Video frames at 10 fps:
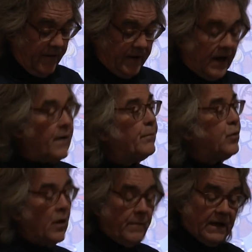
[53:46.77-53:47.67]
the
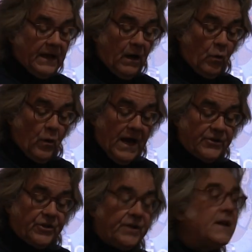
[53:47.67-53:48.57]
unemployment count
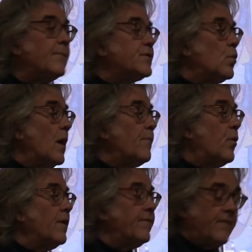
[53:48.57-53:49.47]
ratcheted up to
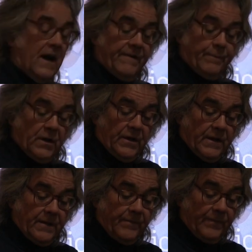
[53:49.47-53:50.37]
1.5
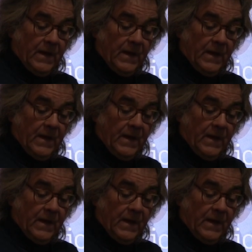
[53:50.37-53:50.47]
million.